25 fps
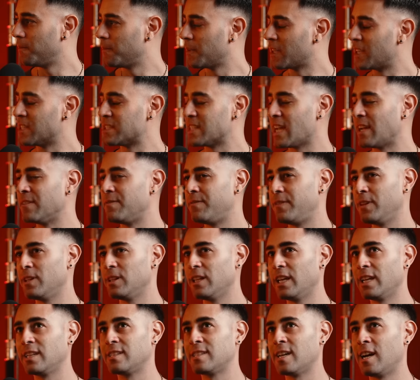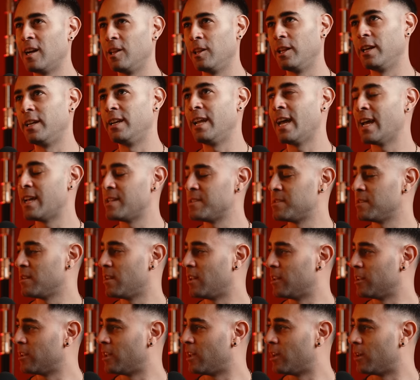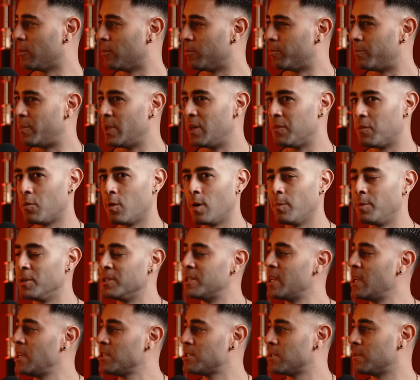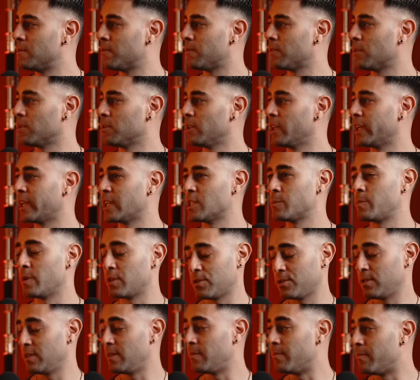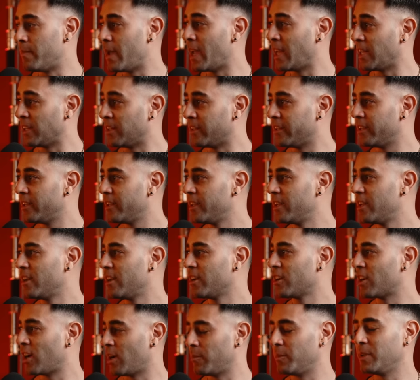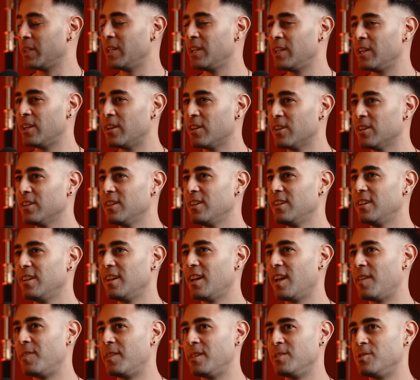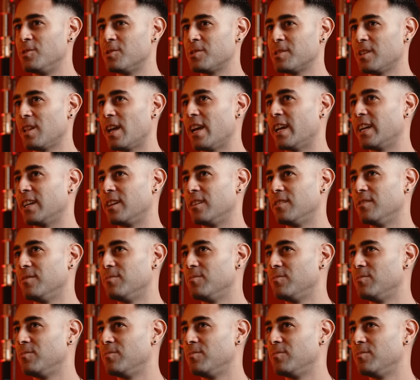Because I feel like Thailand has a bit of a reputation for like, especially men coming here and then just like